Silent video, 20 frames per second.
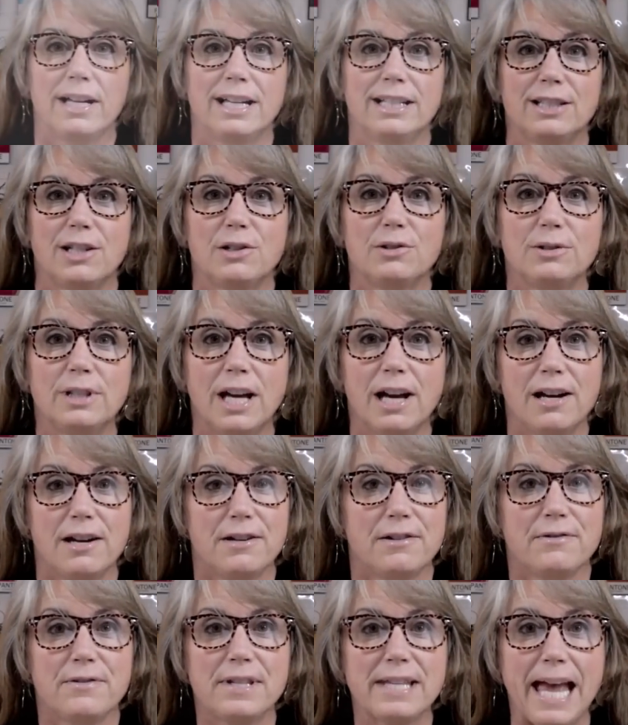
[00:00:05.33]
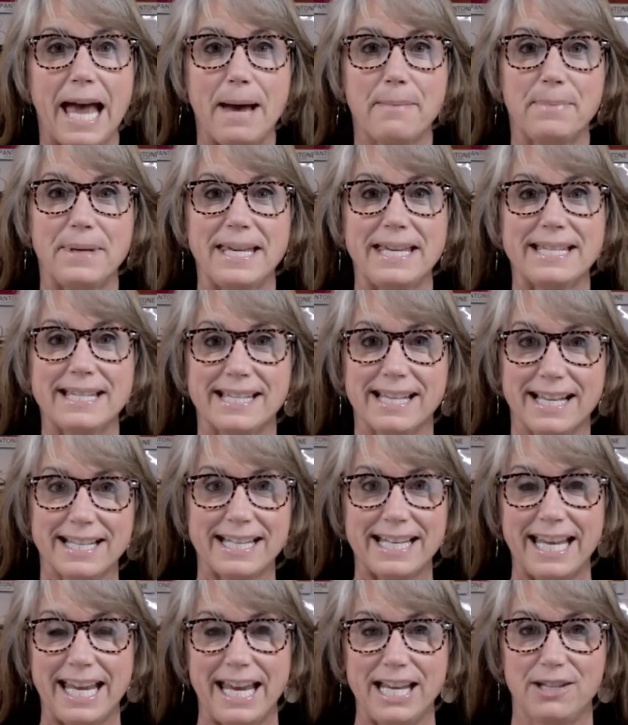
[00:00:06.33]
hello, loves. Happy
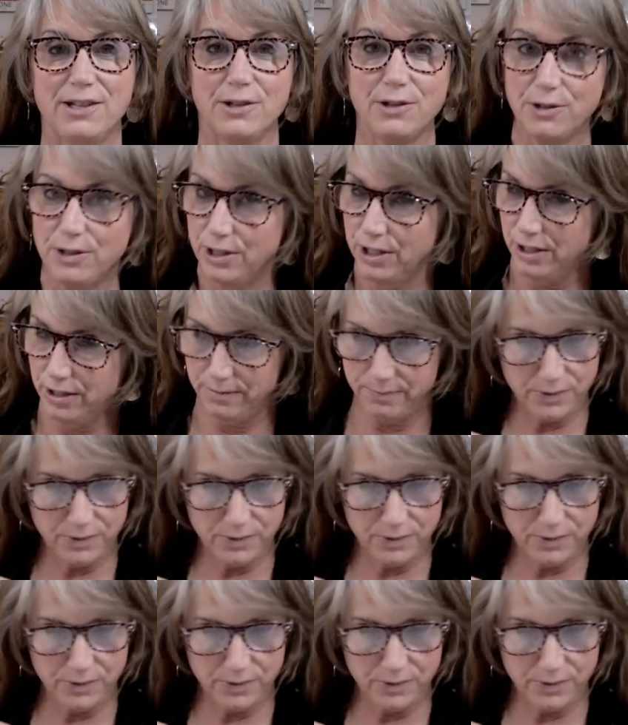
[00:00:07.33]
Sunday to you.